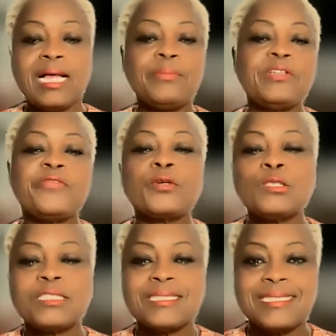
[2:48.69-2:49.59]
I'll be the
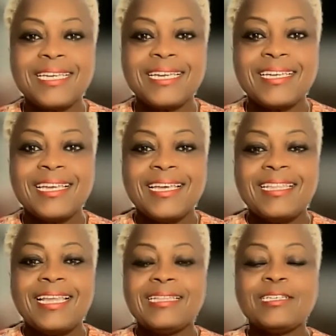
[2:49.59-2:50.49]
first to say
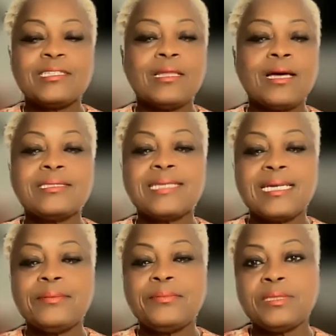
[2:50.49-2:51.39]
that there are a lot of
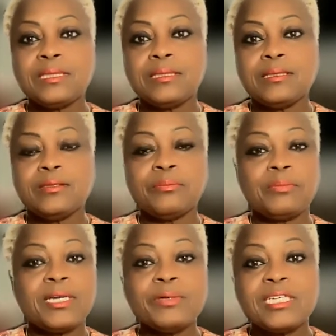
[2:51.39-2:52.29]
times in
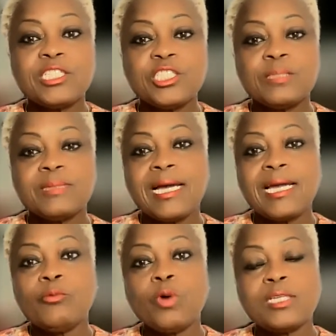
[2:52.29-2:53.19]
my relationship that
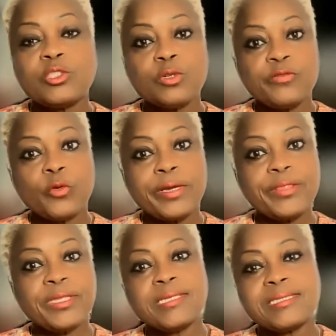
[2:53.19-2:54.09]
I want to avoid
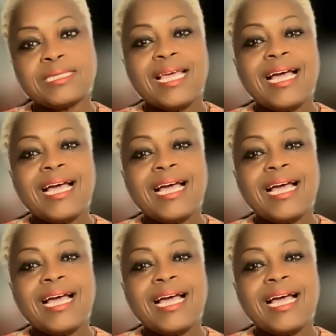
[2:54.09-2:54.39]
things.